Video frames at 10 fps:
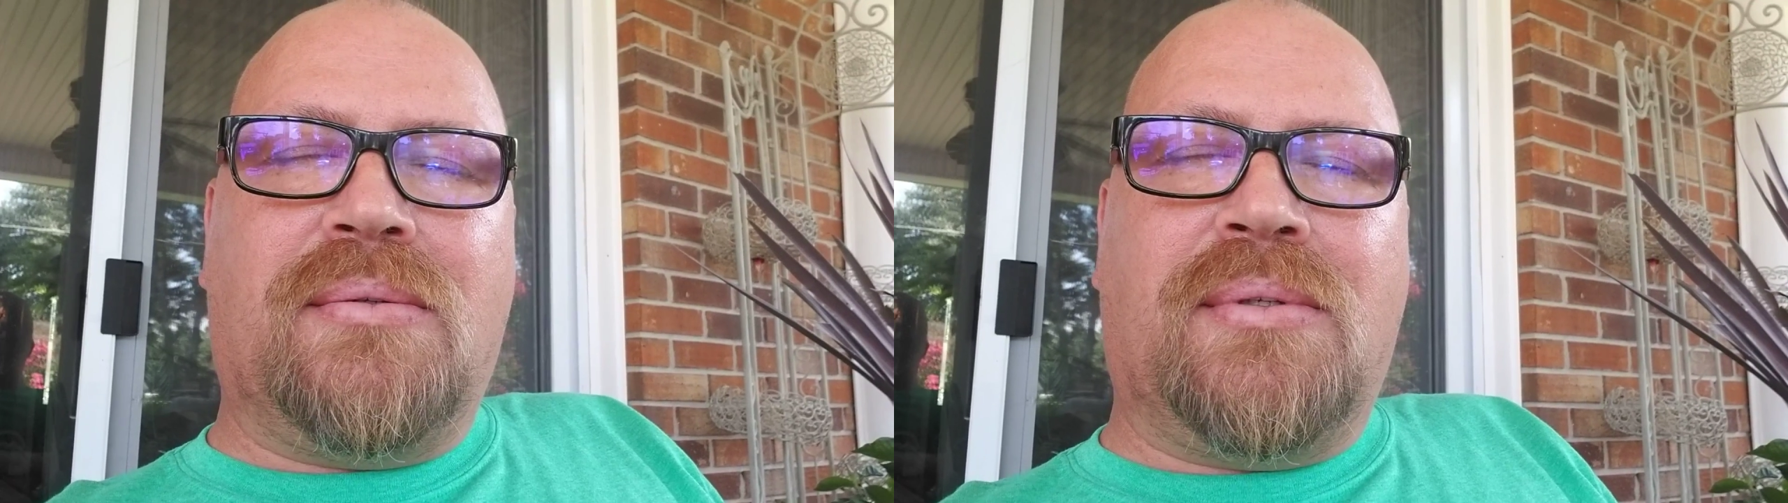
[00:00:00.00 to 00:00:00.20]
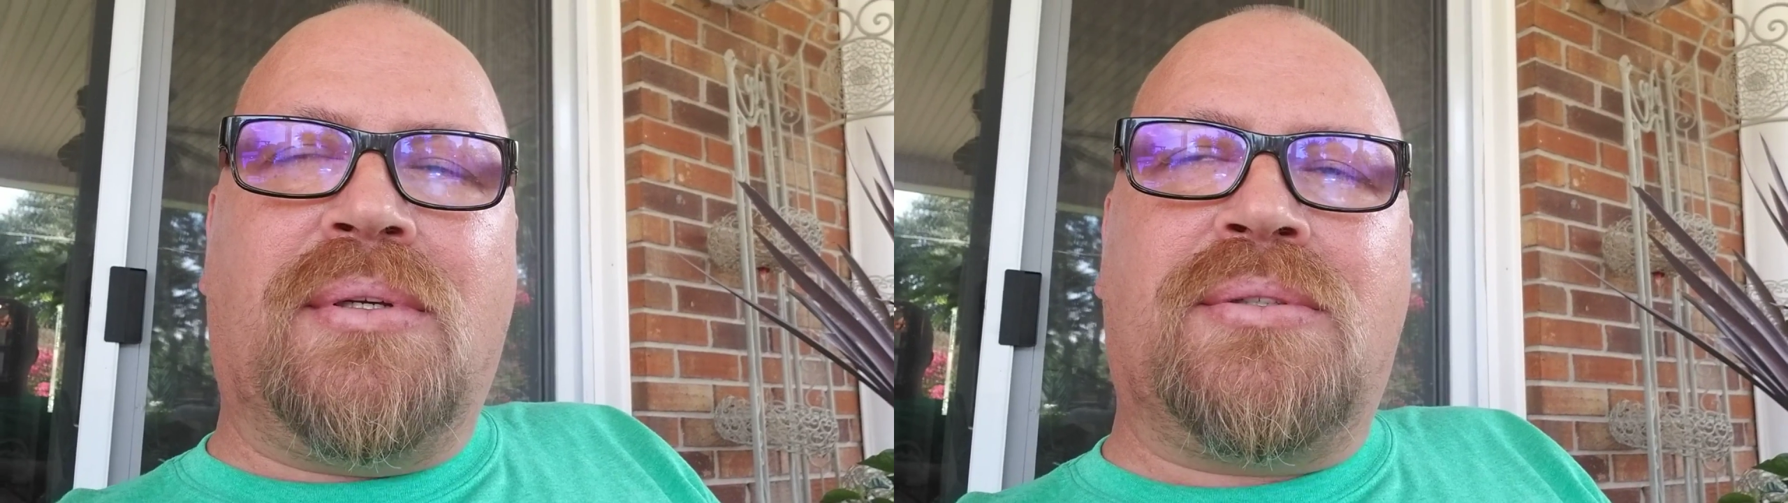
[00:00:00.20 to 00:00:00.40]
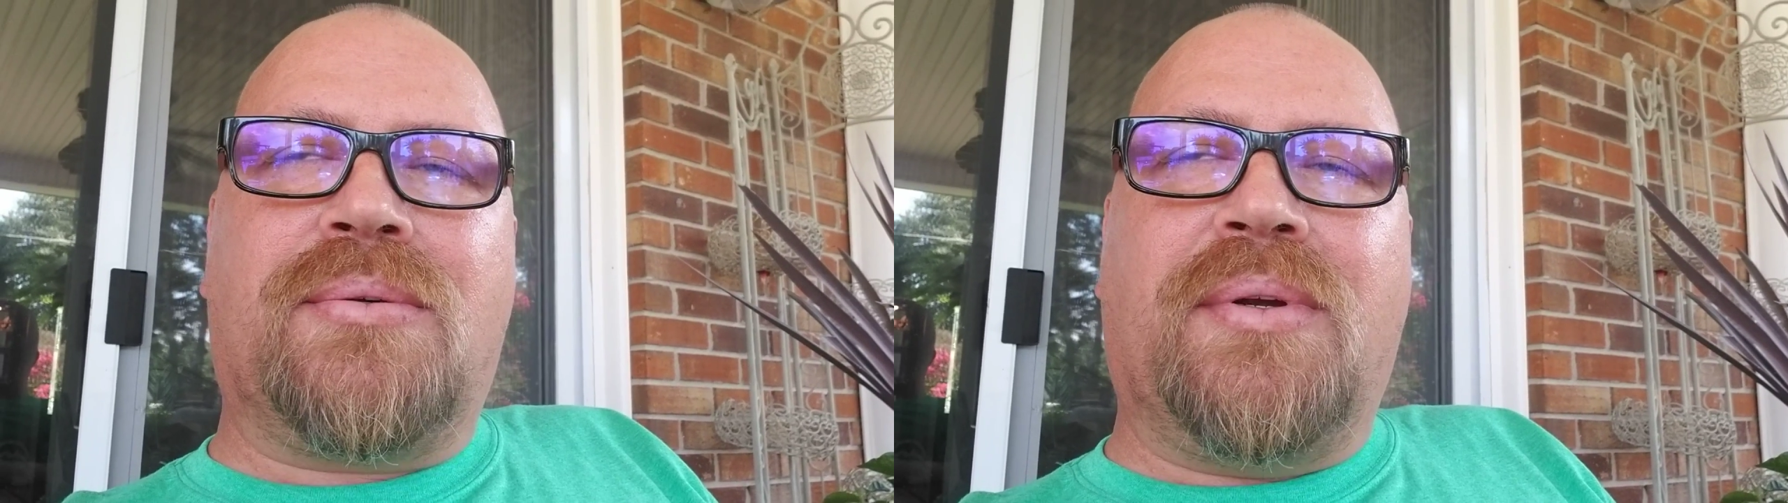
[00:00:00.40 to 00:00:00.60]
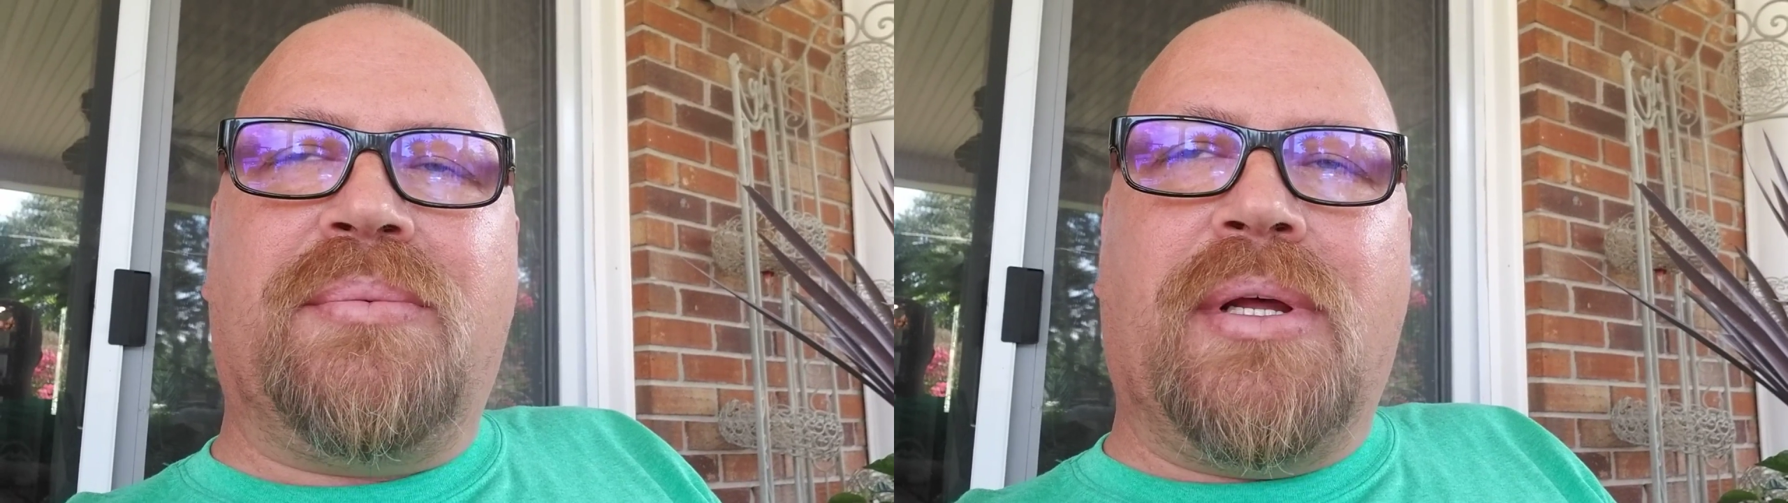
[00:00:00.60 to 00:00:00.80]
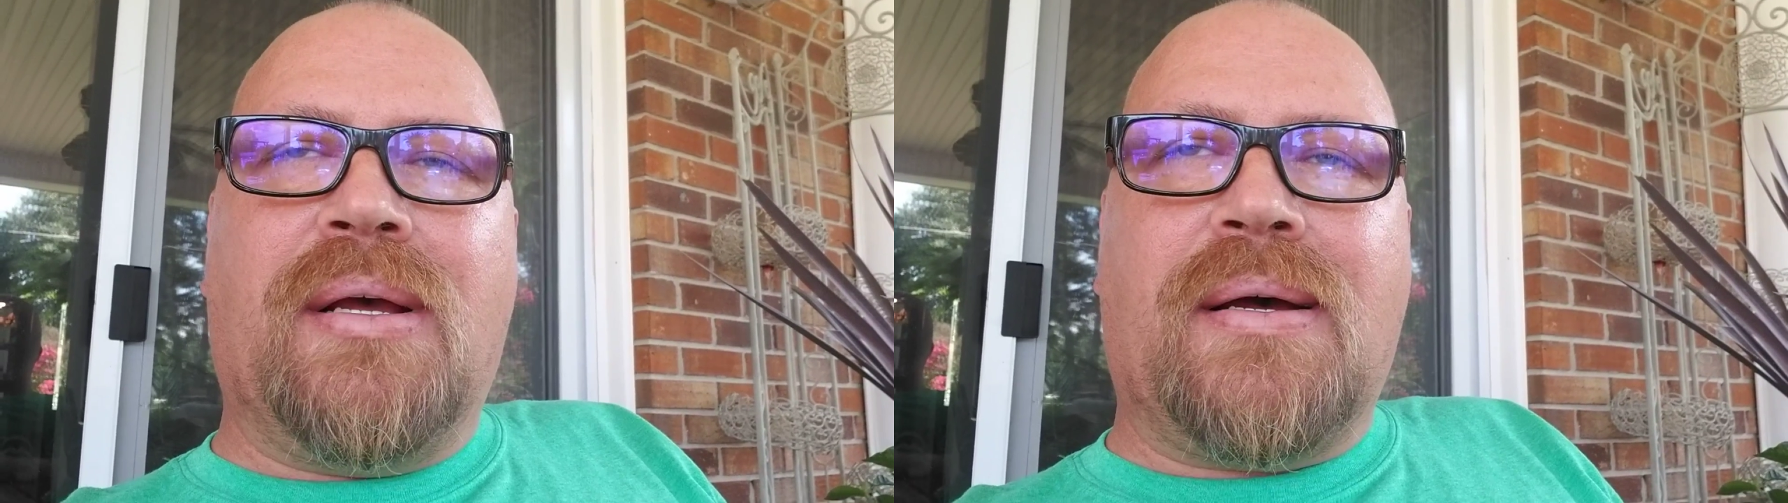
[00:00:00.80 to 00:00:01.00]

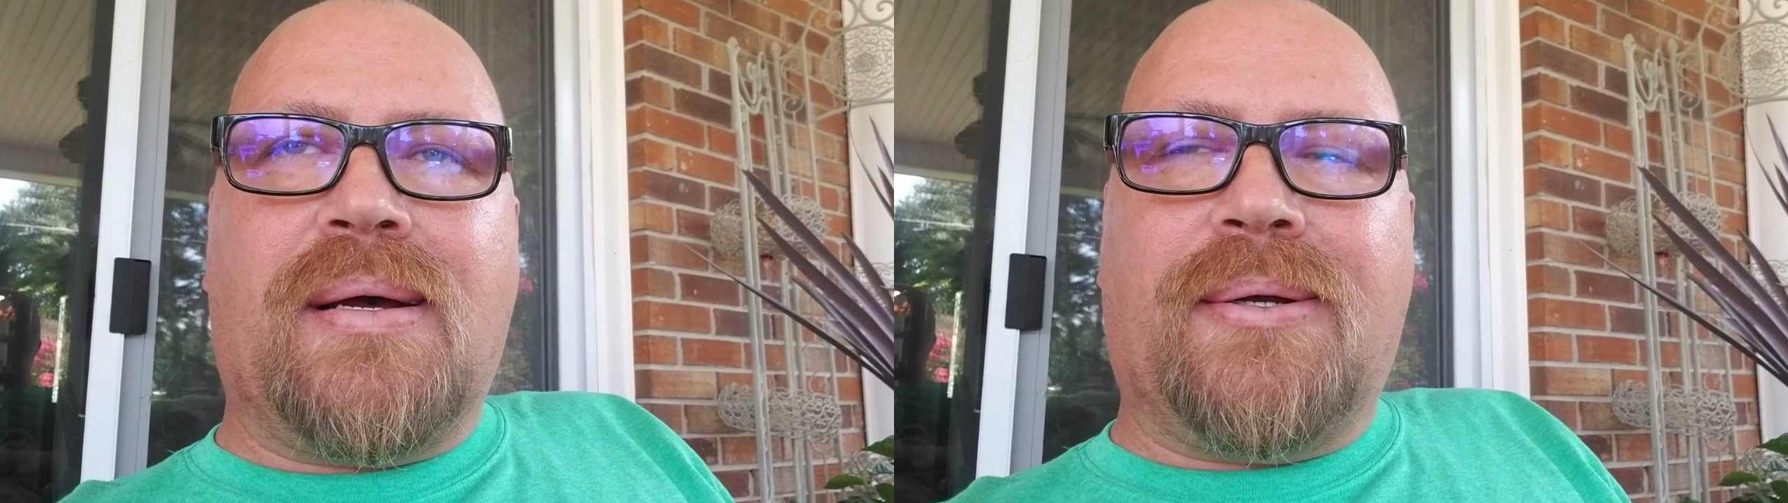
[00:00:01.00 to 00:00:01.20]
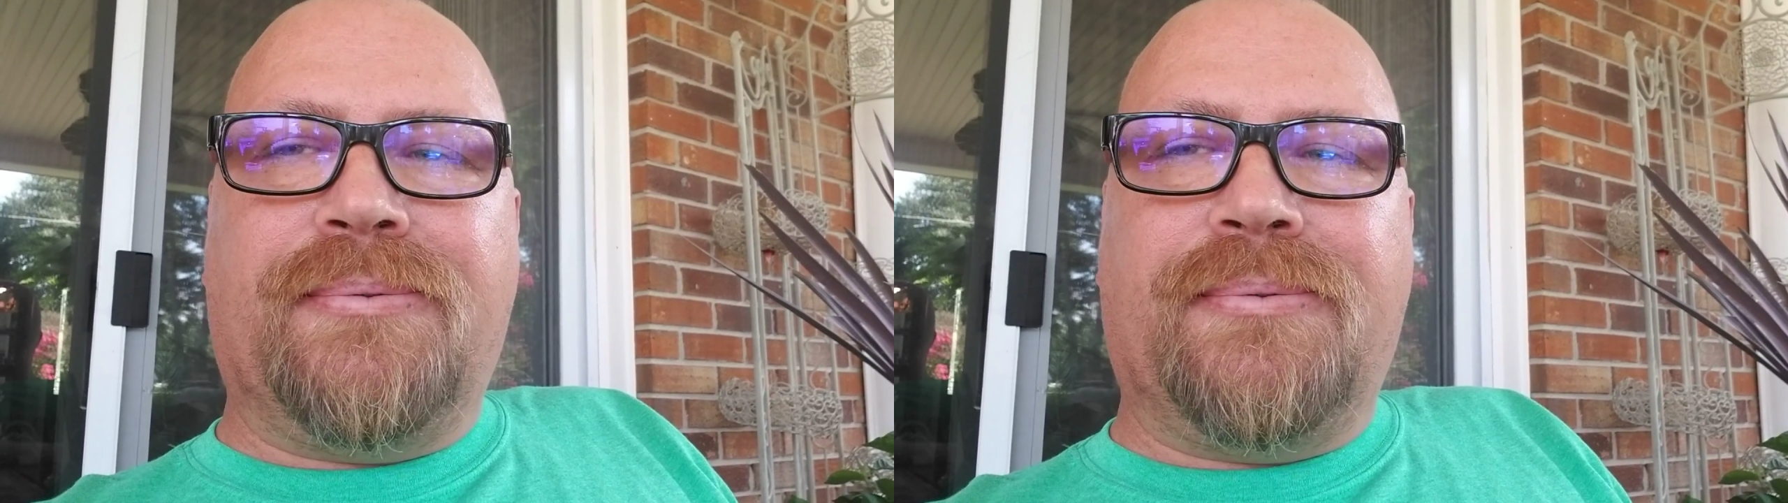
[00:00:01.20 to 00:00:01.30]
extremely high.